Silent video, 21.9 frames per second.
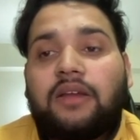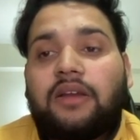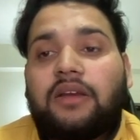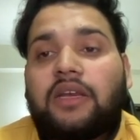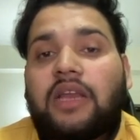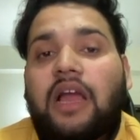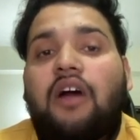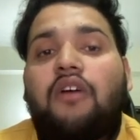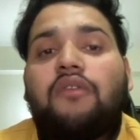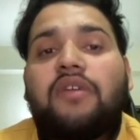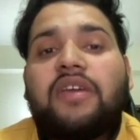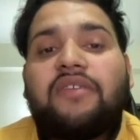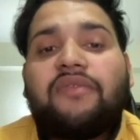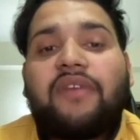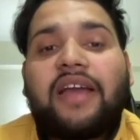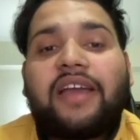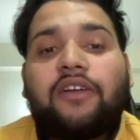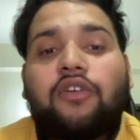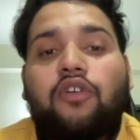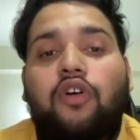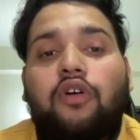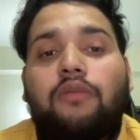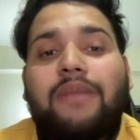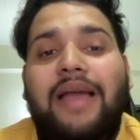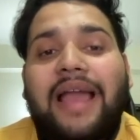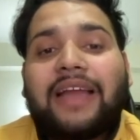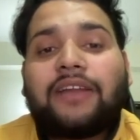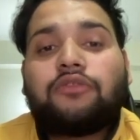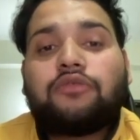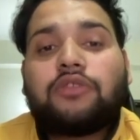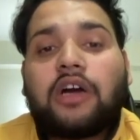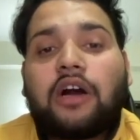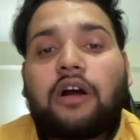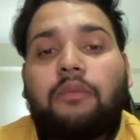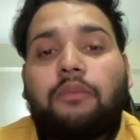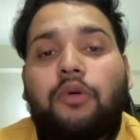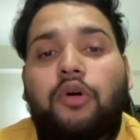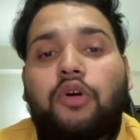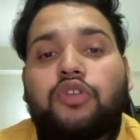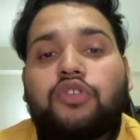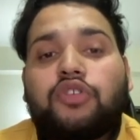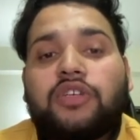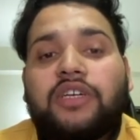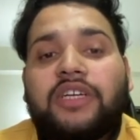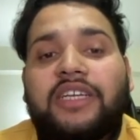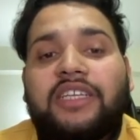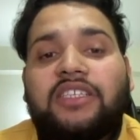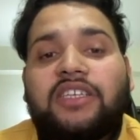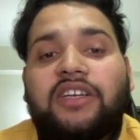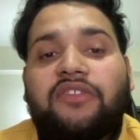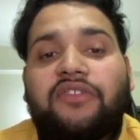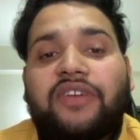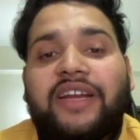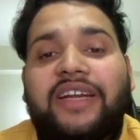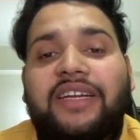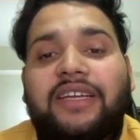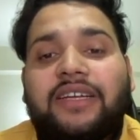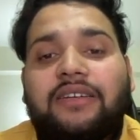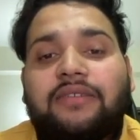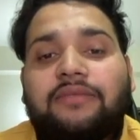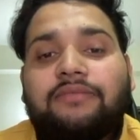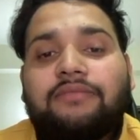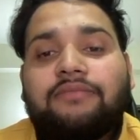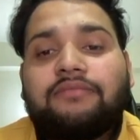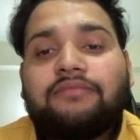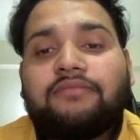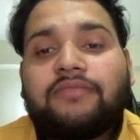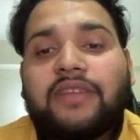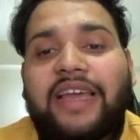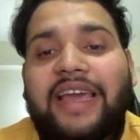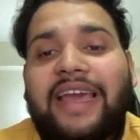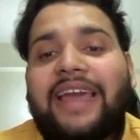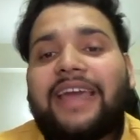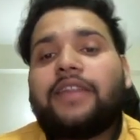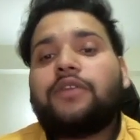Now if I go back to the opportunity generator, here